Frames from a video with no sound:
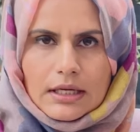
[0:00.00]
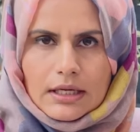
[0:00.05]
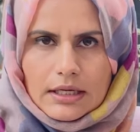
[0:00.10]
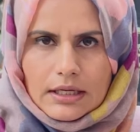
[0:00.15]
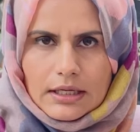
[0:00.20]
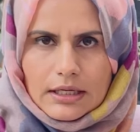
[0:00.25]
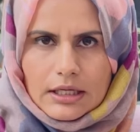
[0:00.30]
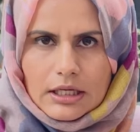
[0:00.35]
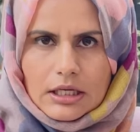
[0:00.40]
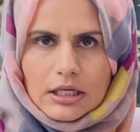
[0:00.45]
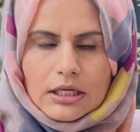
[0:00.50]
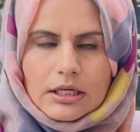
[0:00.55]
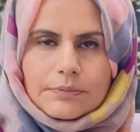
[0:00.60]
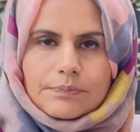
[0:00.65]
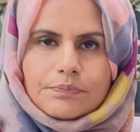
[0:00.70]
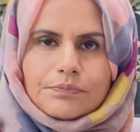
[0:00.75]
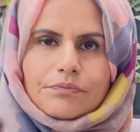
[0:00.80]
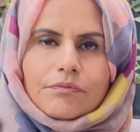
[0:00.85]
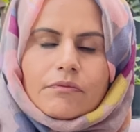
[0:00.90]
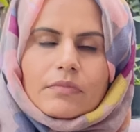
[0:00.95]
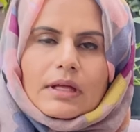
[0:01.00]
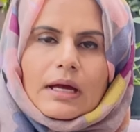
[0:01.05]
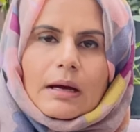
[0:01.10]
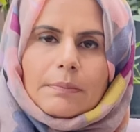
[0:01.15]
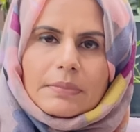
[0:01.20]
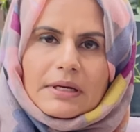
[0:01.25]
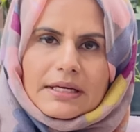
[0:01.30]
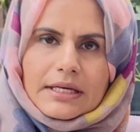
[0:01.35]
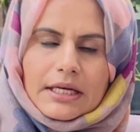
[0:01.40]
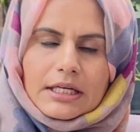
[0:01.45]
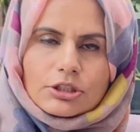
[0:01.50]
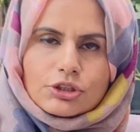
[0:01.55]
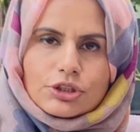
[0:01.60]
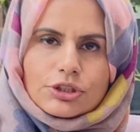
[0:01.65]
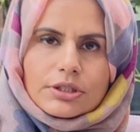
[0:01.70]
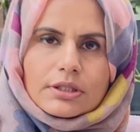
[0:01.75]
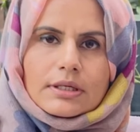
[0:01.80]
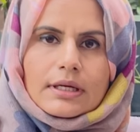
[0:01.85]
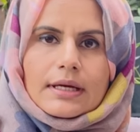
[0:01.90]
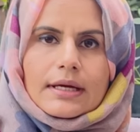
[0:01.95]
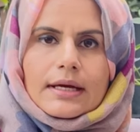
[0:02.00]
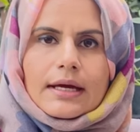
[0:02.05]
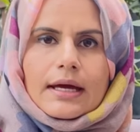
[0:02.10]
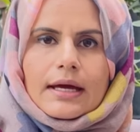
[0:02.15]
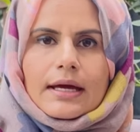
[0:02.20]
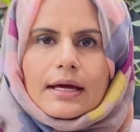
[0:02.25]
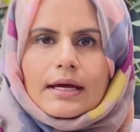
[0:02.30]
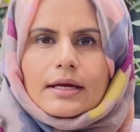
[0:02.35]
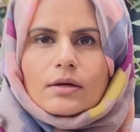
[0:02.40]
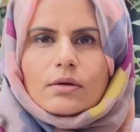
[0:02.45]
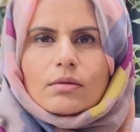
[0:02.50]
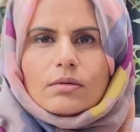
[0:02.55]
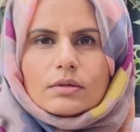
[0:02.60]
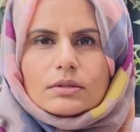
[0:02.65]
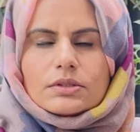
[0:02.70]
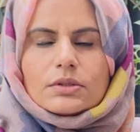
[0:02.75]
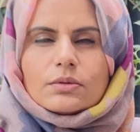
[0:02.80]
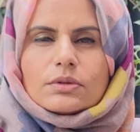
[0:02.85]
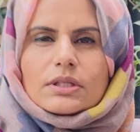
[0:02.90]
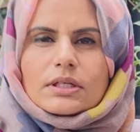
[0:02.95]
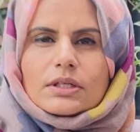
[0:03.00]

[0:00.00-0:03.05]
application. And also the